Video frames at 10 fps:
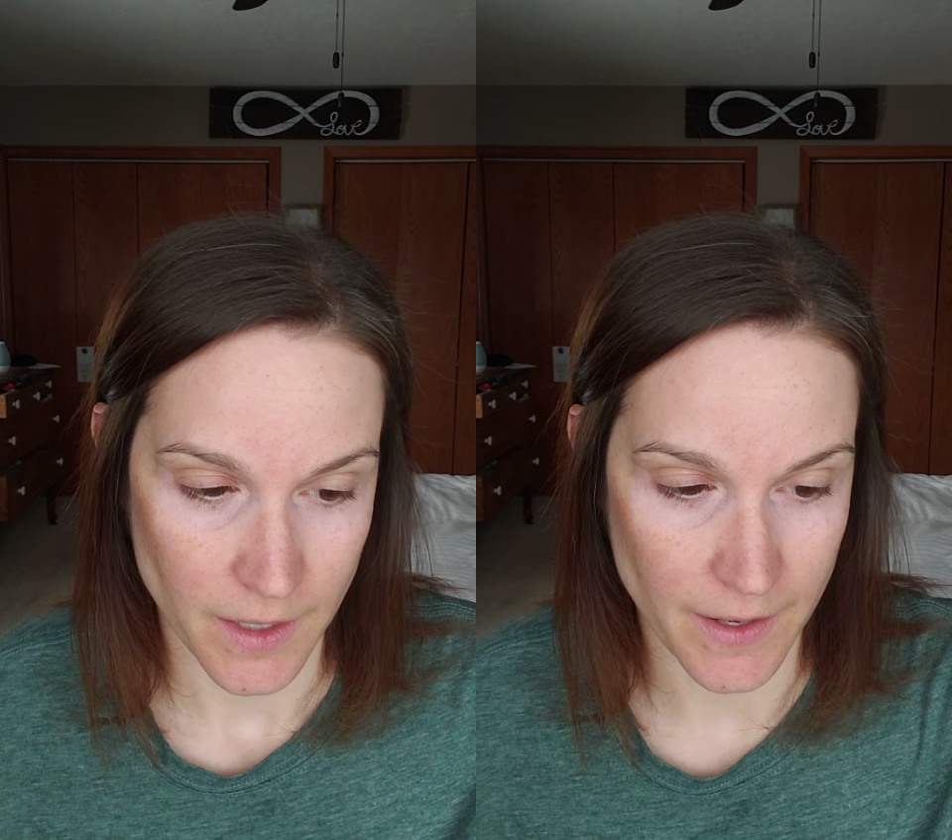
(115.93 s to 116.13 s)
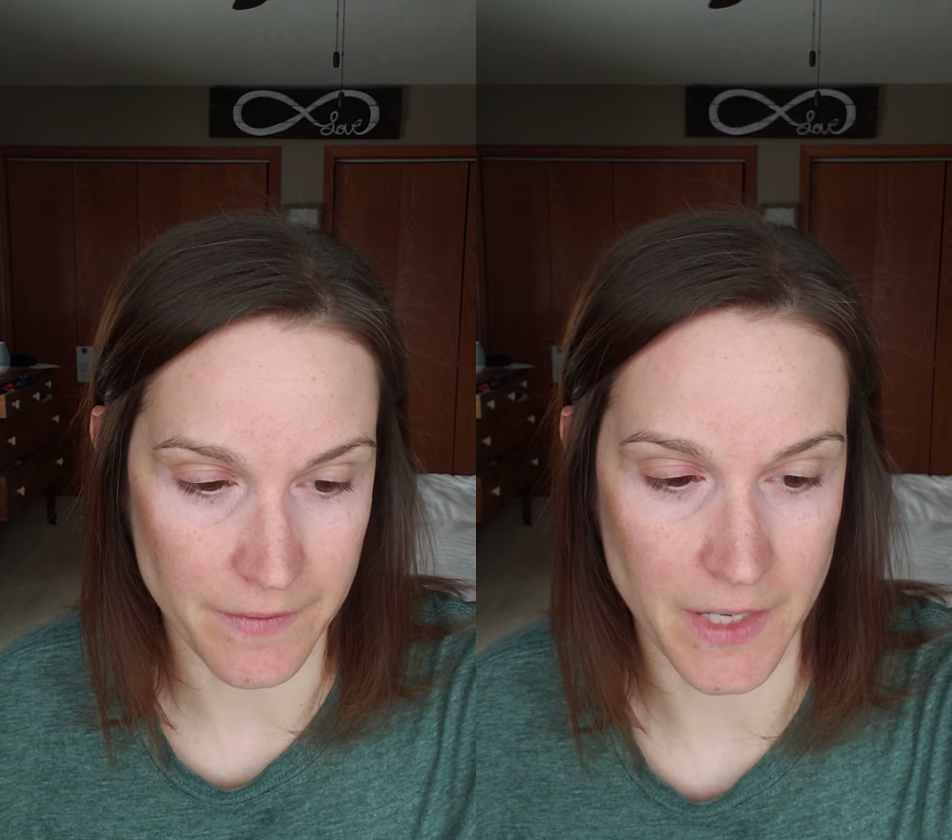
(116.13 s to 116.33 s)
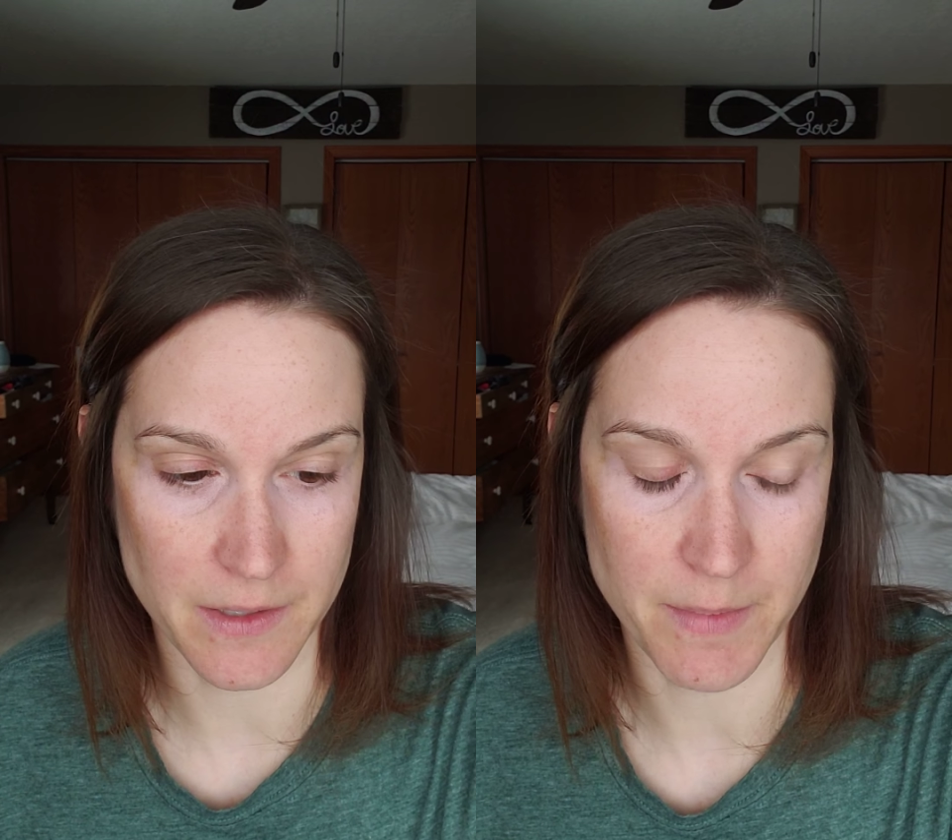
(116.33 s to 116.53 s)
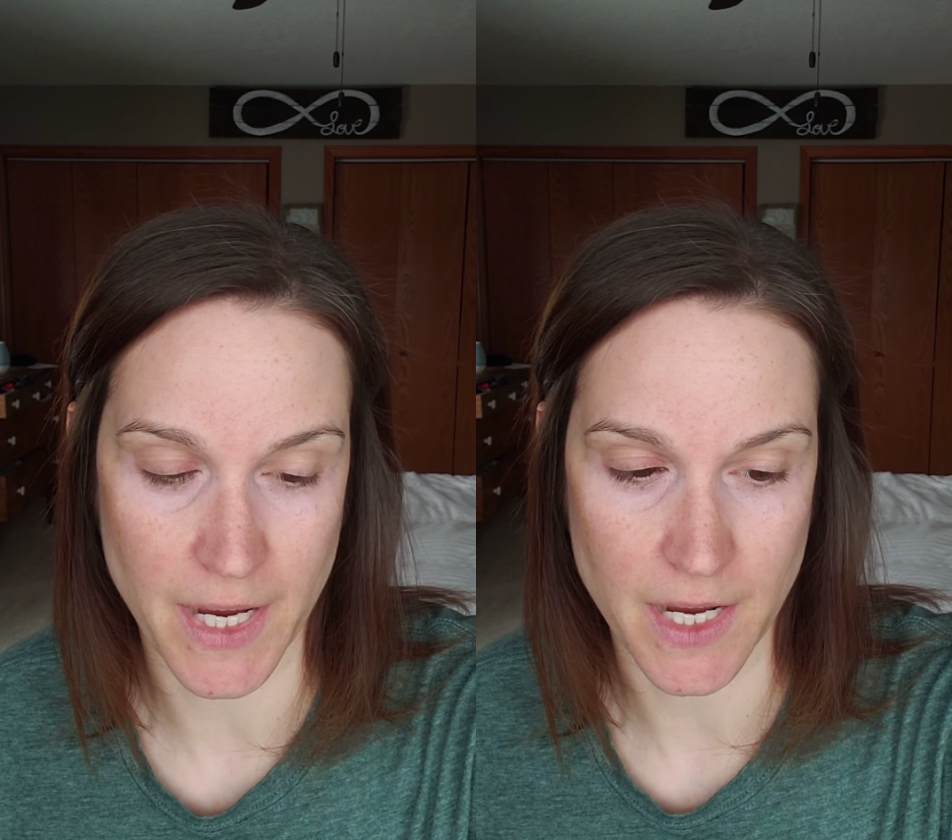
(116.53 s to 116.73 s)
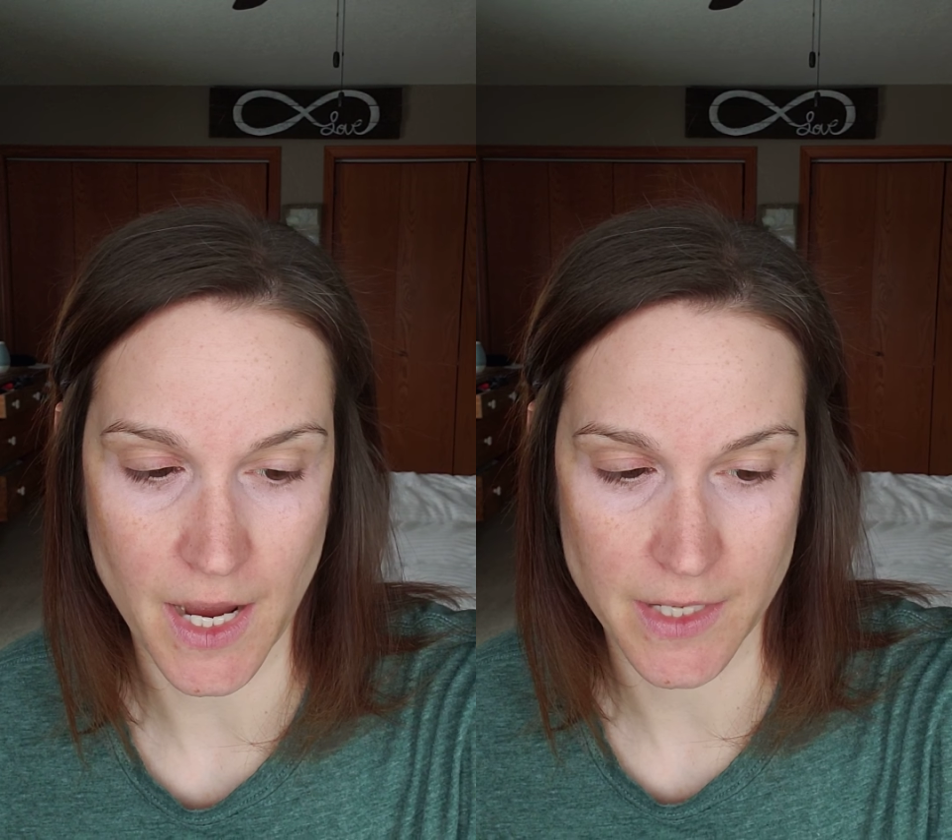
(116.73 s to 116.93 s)
And then
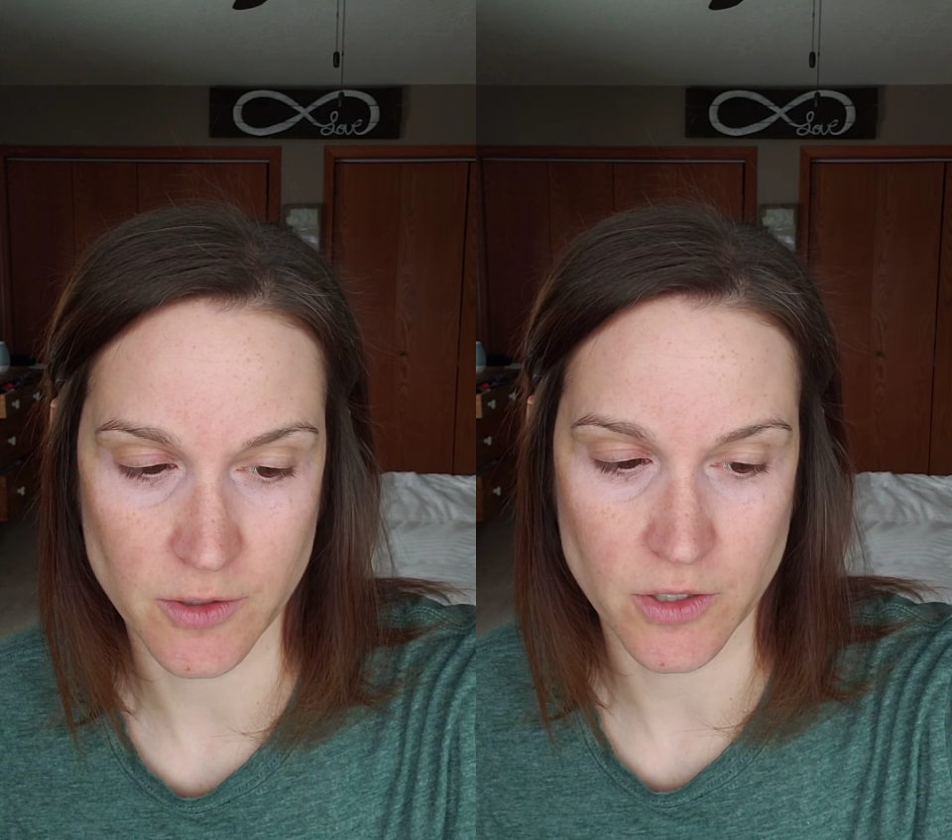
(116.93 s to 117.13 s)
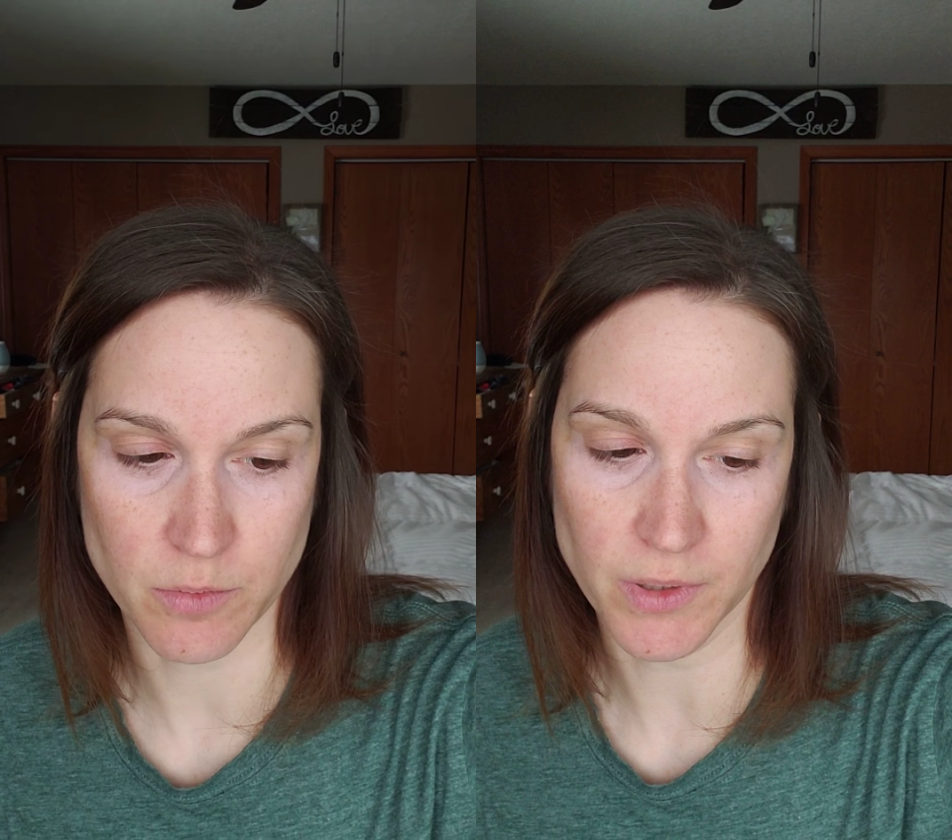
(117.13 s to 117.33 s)
my eye look